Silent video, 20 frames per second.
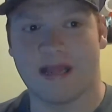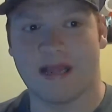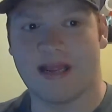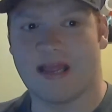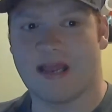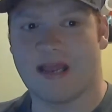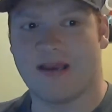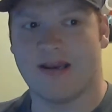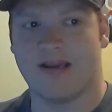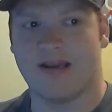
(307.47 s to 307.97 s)

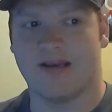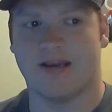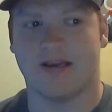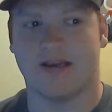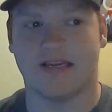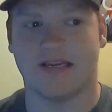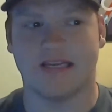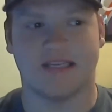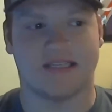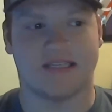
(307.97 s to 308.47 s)
been getting
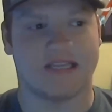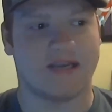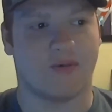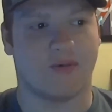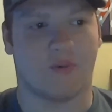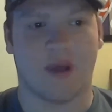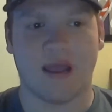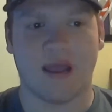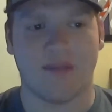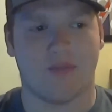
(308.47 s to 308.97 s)
into DC
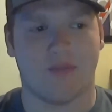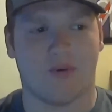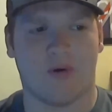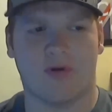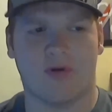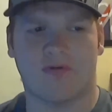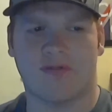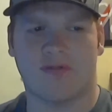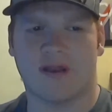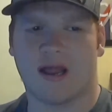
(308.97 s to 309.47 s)
way
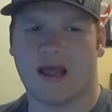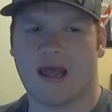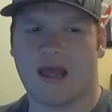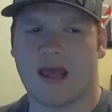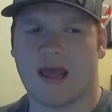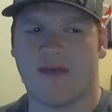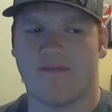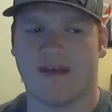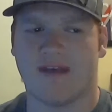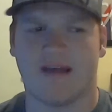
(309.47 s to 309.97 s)
more than I
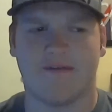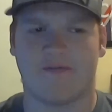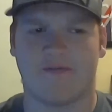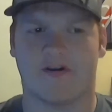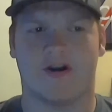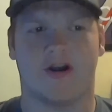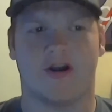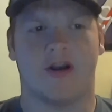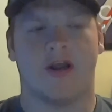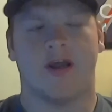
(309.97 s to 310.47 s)
have
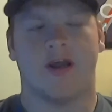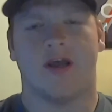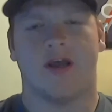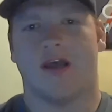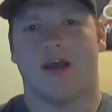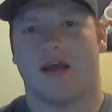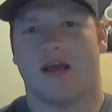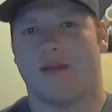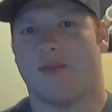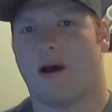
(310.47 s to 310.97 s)
ever
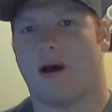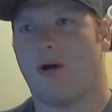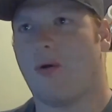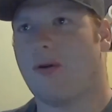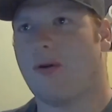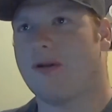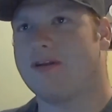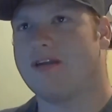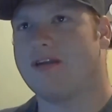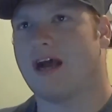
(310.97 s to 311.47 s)
in my
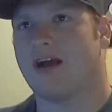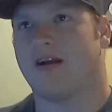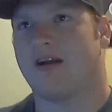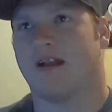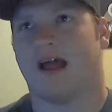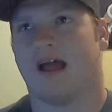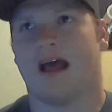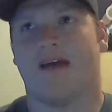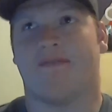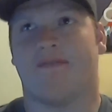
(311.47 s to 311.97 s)
whole
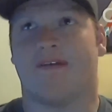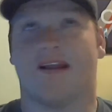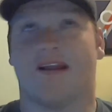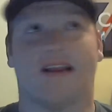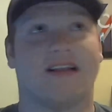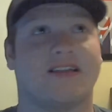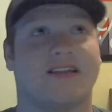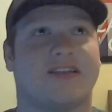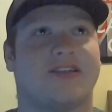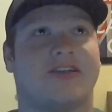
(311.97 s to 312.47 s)
entire life,
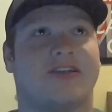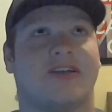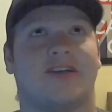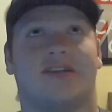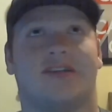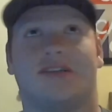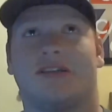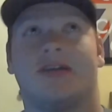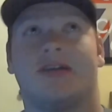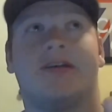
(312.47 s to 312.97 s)
and it's
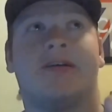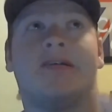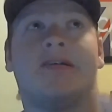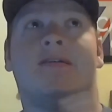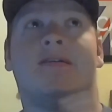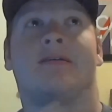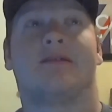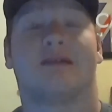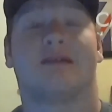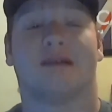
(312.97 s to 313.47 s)
just
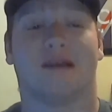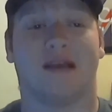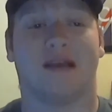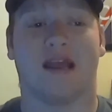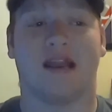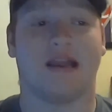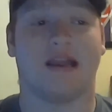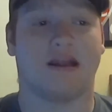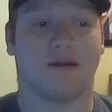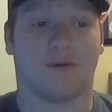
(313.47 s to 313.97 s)

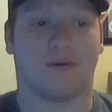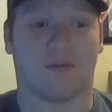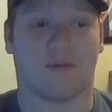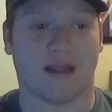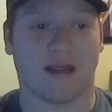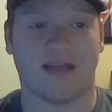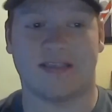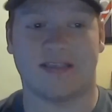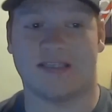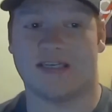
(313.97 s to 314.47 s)
getting
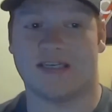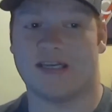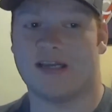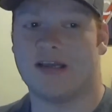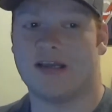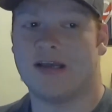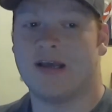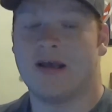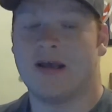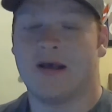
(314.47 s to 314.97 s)

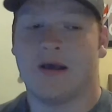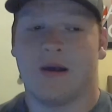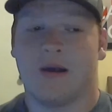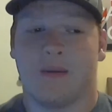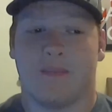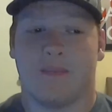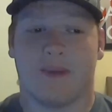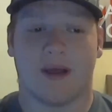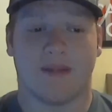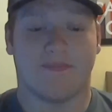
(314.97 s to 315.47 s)
crazy.
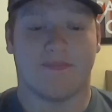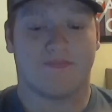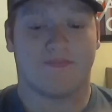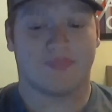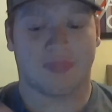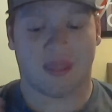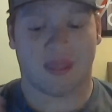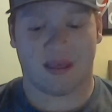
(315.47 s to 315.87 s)
But